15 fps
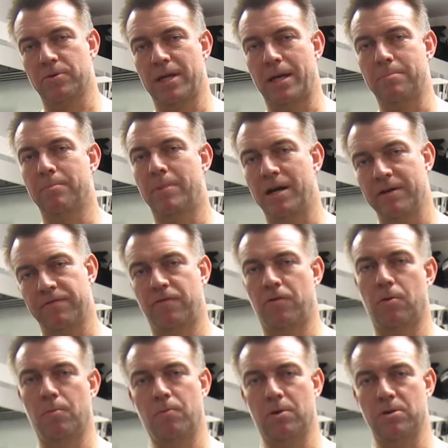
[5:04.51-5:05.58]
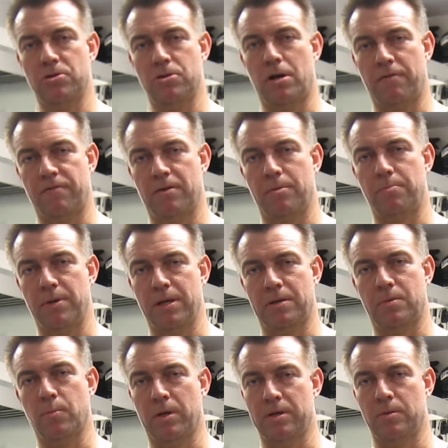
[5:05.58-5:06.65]
that my form will suffer a
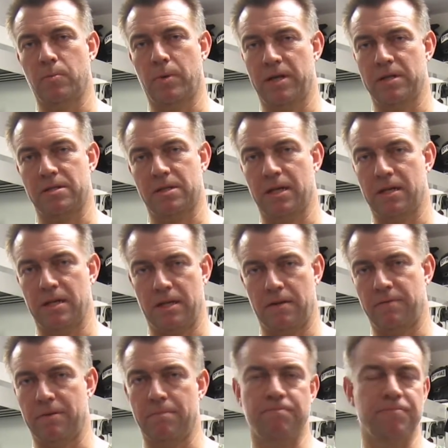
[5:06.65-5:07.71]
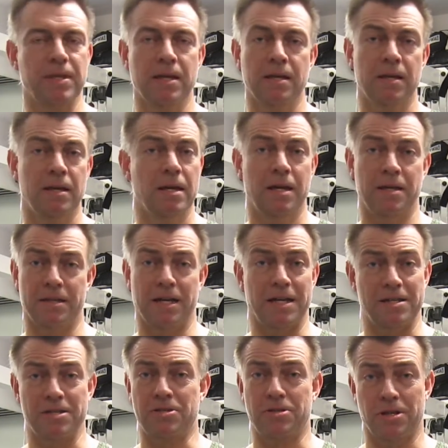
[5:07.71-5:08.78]
bit when the weights get heavy. That
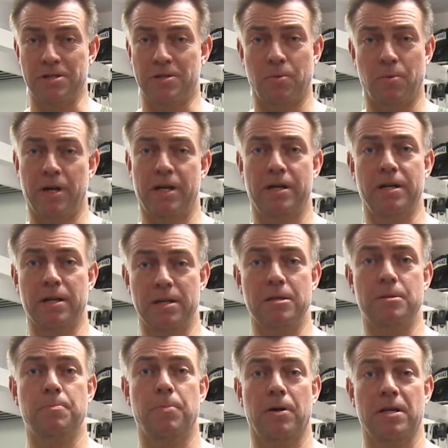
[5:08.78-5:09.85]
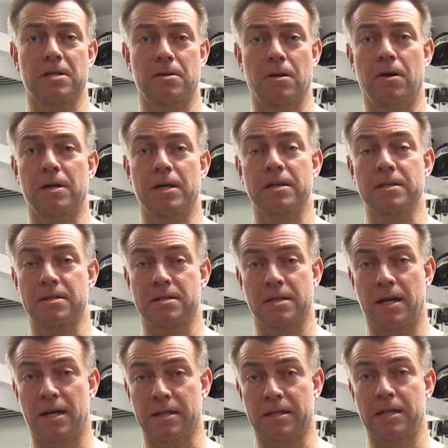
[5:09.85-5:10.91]
is just the way it is, but as long as
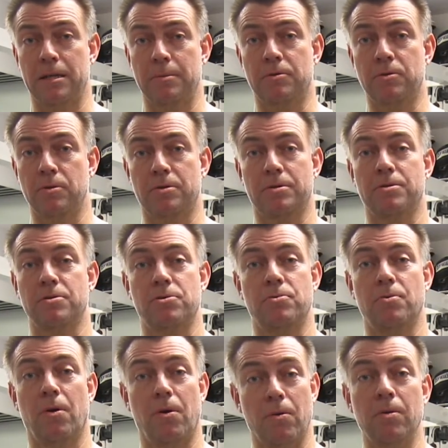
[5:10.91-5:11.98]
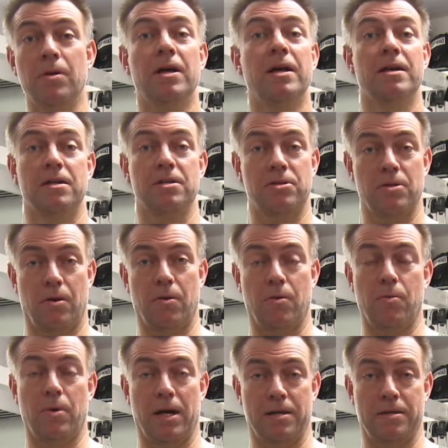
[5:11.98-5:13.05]
I keep good control, it's all
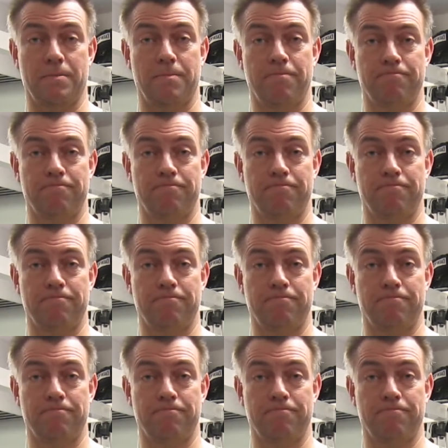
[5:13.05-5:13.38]
right.